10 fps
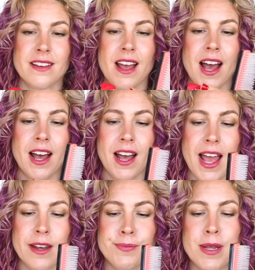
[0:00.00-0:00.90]

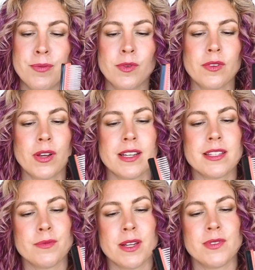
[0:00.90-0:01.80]
and people can
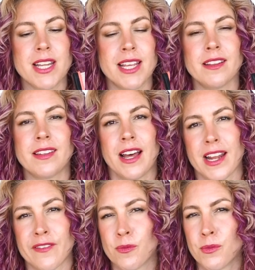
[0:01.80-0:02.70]
sometimes take this out
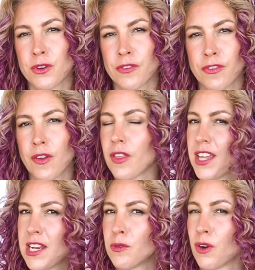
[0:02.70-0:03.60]
and remove
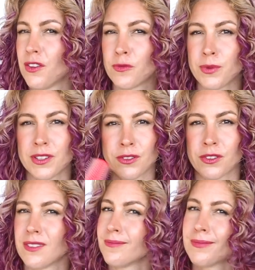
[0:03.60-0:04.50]
the rows of bristles,